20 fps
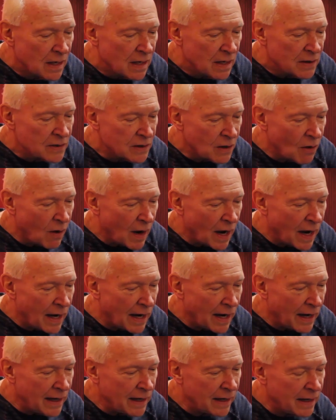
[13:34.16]
so
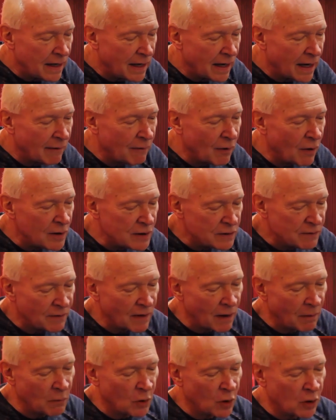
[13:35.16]
I, have always
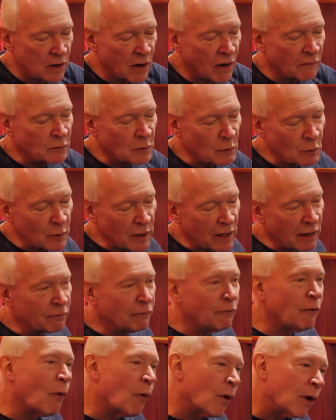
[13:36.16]
felt more comfortable with that
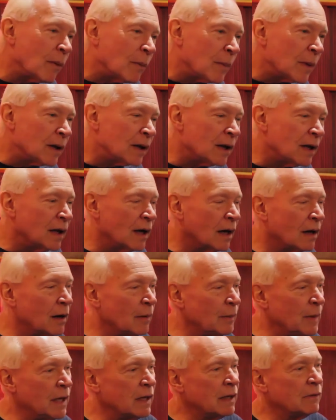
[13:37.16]
form.
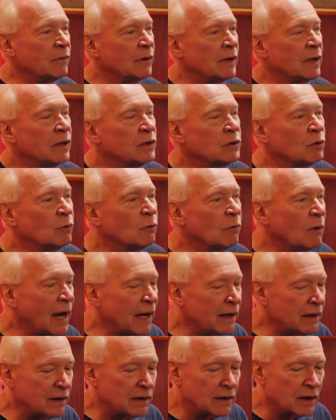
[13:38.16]
Um, and to
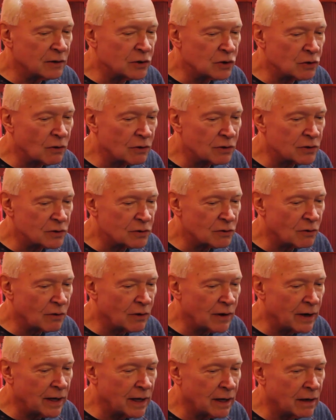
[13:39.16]
write a short
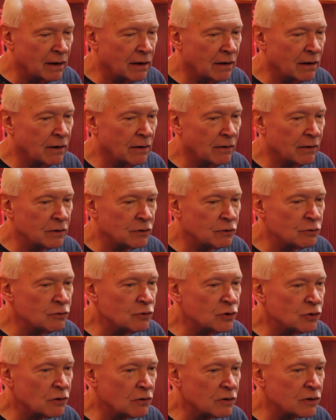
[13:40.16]
story, uh, a true
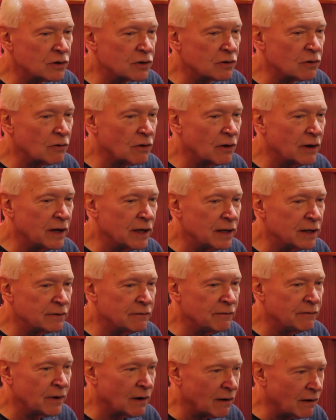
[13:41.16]
short story, is
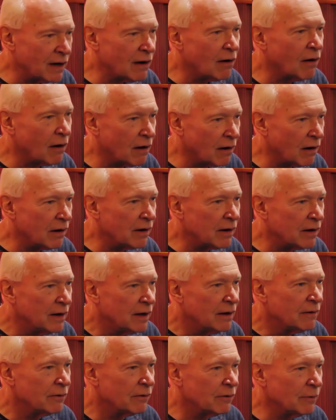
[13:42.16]
very hard
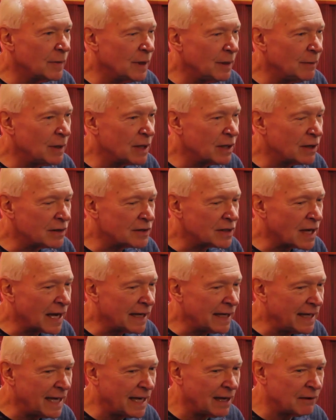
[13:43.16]
for me because I
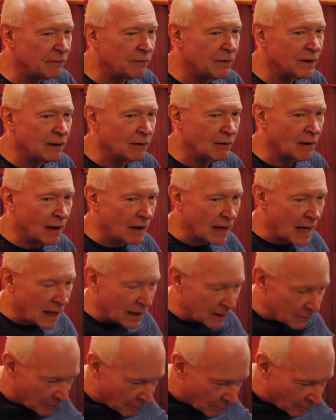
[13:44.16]
can't figure out
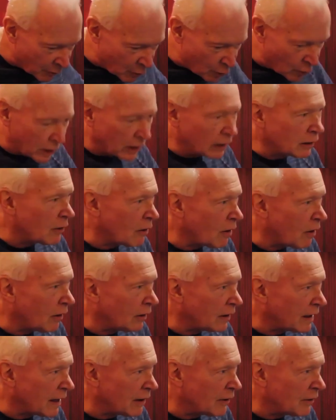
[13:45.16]
how to boil it all
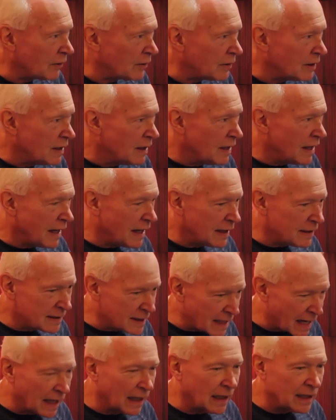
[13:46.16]
down and
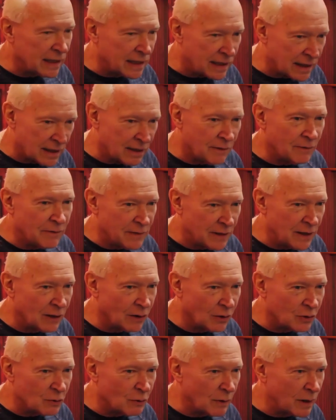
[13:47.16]
tell it in you
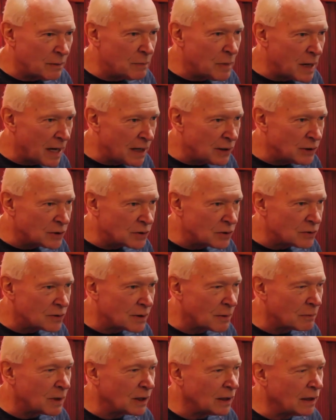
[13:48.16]
know 20 pages or
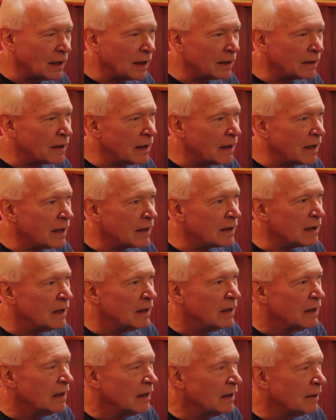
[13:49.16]
something like that.
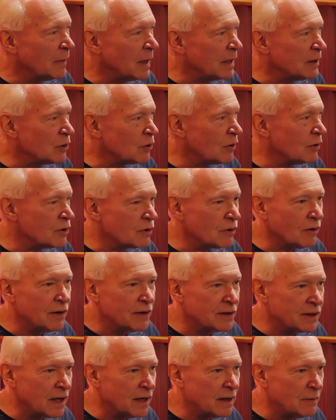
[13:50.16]
My short
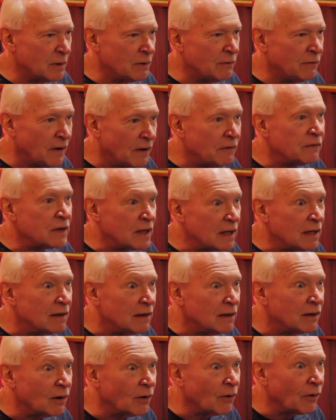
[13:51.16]
stories tend to be 50.
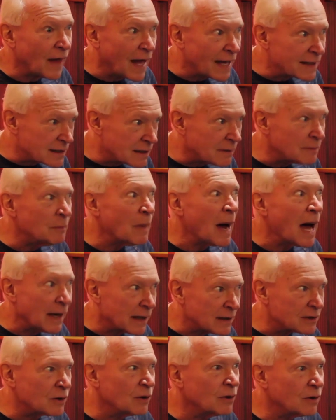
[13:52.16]
You know, that's
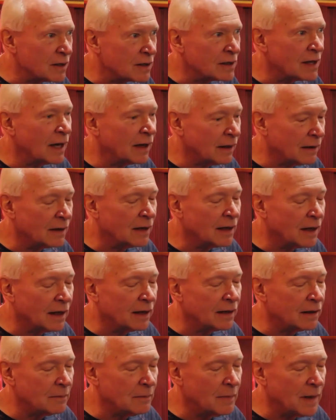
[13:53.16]
about as good as I can I
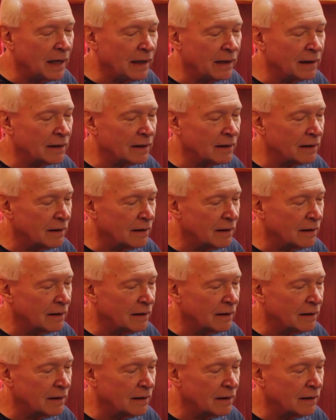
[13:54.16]
can make it.